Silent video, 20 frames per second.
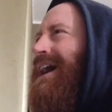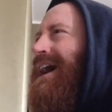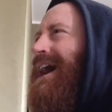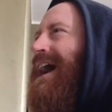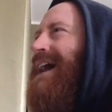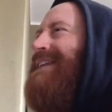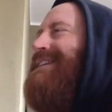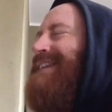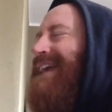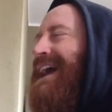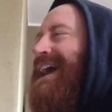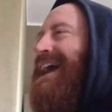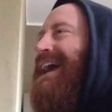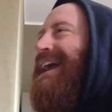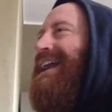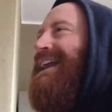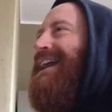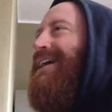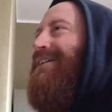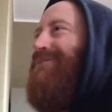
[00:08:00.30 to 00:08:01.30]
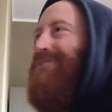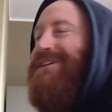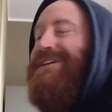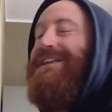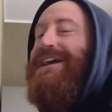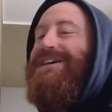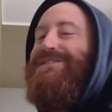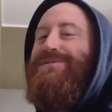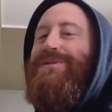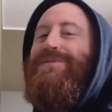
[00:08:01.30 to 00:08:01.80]
And then
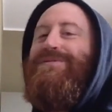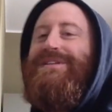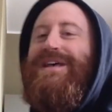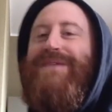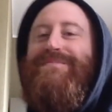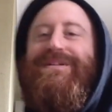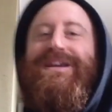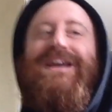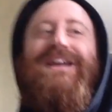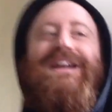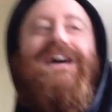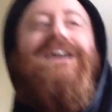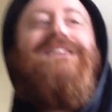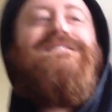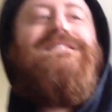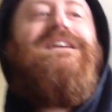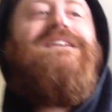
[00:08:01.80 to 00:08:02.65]
realised what was happening and asked